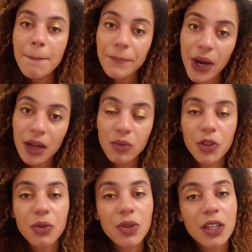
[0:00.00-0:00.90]
but
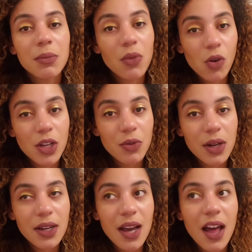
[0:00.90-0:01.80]
with the Rick and Morty
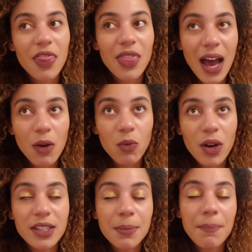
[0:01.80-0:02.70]
one, that
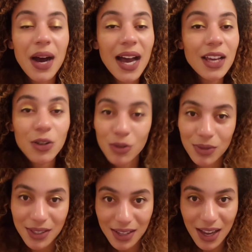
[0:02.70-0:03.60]
was my own
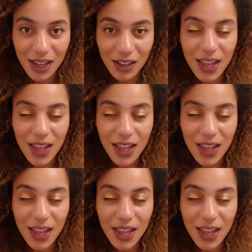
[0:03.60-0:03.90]
style,